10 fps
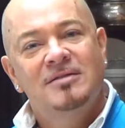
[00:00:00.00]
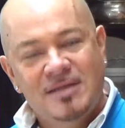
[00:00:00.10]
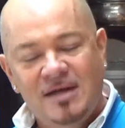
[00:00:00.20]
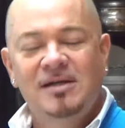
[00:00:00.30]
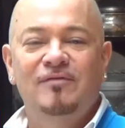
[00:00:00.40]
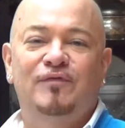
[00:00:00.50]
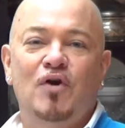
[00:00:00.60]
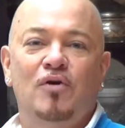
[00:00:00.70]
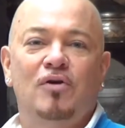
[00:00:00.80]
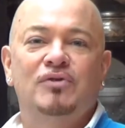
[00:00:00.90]
Send in
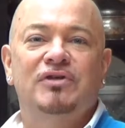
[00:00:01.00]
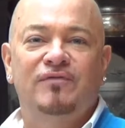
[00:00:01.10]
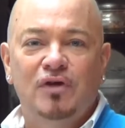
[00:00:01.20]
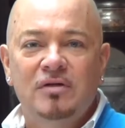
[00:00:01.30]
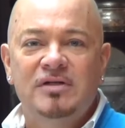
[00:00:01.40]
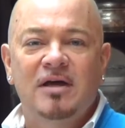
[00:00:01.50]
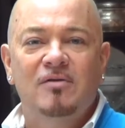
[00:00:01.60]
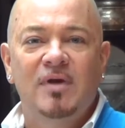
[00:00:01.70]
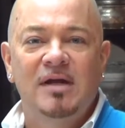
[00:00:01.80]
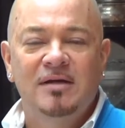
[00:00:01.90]
photos of your
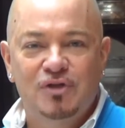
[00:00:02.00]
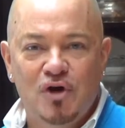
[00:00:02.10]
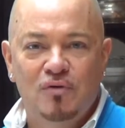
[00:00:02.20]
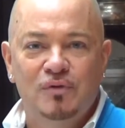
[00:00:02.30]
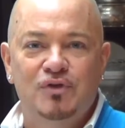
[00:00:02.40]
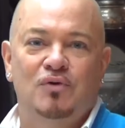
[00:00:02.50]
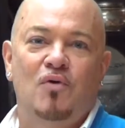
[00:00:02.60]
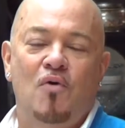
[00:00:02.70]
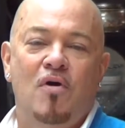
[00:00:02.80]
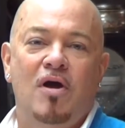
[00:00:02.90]
decorating don'ts
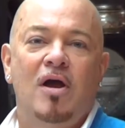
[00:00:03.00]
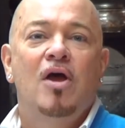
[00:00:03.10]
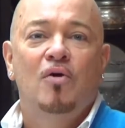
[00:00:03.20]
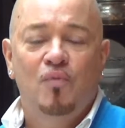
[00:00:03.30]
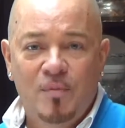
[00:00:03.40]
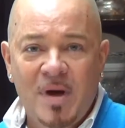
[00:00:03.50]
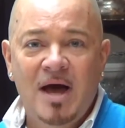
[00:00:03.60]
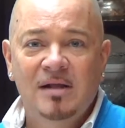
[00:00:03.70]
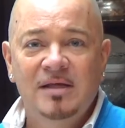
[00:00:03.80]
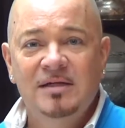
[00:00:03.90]
or
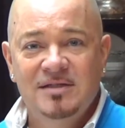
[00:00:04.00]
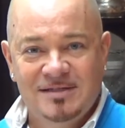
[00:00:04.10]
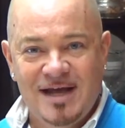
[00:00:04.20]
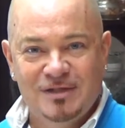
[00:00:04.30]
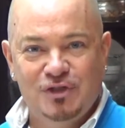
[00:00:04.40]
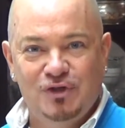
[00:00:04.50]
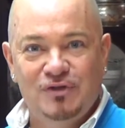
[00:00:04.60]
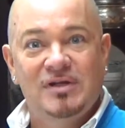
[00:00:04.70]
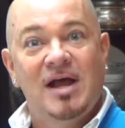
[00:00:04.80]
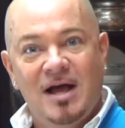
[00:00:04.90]
remodeling
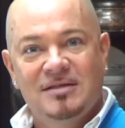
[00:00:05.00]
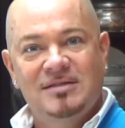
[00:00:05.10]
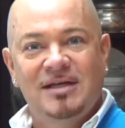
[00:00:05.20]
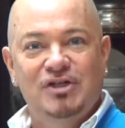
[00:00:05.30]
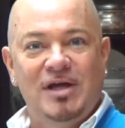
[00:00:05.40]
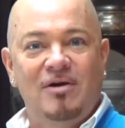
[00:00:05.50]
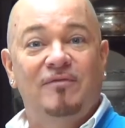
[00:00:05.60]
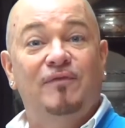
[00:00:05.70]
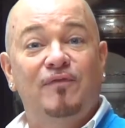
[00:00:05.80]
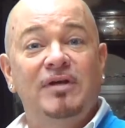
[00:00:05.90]
disasters, and I'll send you
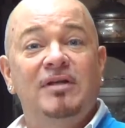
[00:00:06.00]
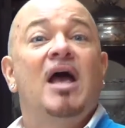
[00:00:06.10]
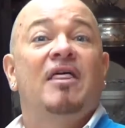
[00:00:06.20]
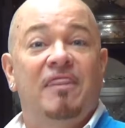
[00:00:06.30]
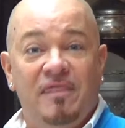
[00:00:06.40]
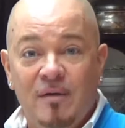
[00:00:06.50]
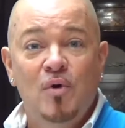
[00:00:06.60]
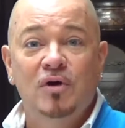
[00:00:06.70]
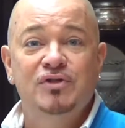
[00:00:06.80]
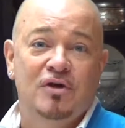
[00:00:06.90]
out a free
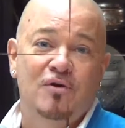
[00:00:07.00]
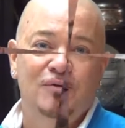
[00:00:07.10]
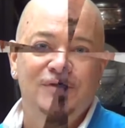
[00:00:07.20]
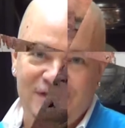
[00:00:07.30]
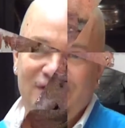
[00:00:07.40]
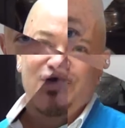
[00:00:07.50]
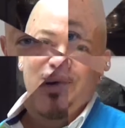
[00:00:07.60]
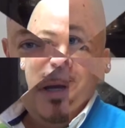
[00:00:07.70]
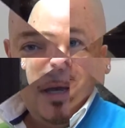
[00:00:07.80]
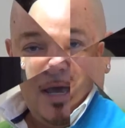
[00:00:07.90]
The Morse Code TV Show. Thanks
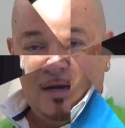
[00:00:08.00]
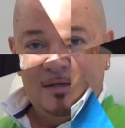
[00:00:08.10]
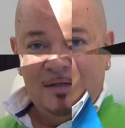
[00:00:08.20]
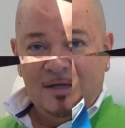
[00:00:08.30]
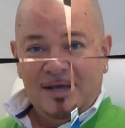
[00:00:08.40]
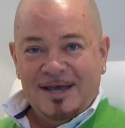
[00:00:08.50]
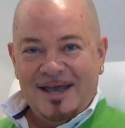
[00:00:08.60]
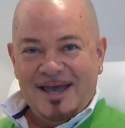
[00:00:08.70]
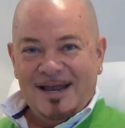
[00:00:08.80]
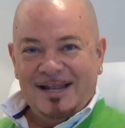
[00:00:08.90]
for tuning in,
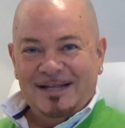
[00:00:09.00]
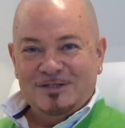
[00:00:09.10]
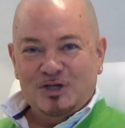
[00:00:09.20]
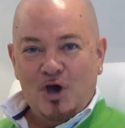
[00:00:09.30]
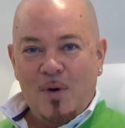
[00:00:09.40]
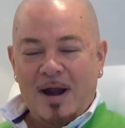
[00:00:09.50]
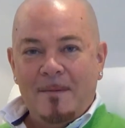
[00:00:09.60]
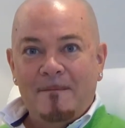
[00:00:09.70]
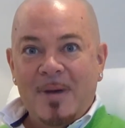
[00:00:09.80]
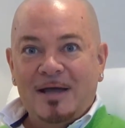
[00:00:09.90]
and let's go
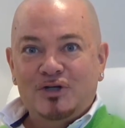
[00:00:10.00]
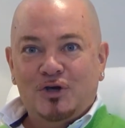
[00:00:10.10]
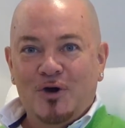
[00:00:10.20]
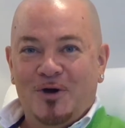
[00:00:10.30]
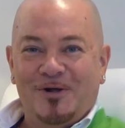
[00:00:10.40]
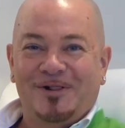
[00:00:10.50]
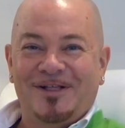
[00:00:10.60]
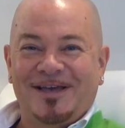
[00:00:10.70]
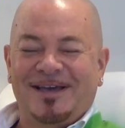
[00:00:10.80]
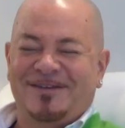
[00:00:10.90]
on a
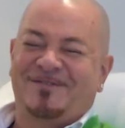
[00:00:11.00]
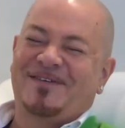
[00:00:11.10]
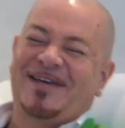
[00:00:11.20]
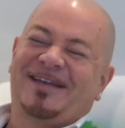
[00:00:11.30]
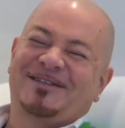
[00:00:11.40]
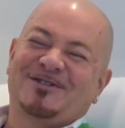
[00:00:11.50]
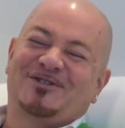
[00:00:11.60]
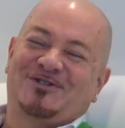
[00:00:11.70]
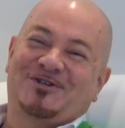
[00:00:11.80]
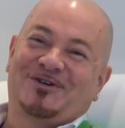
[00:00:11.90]
magical
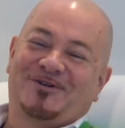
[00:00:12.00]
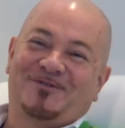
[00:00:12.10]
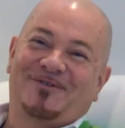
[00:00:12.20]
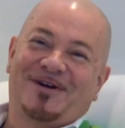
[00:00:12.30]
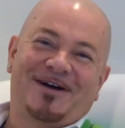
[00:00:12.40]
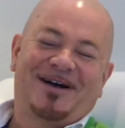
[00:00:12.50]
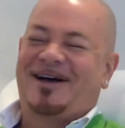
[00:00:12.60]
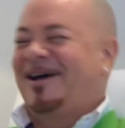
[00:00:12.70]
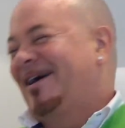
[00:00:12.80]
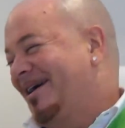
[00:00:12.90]
adventure
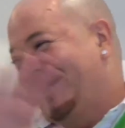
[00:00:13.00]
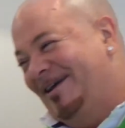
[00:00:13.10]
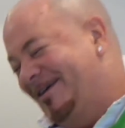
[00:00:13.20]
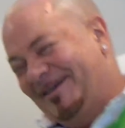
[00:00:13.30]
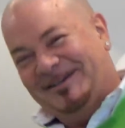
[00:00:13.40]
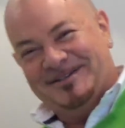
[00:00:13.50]
ride.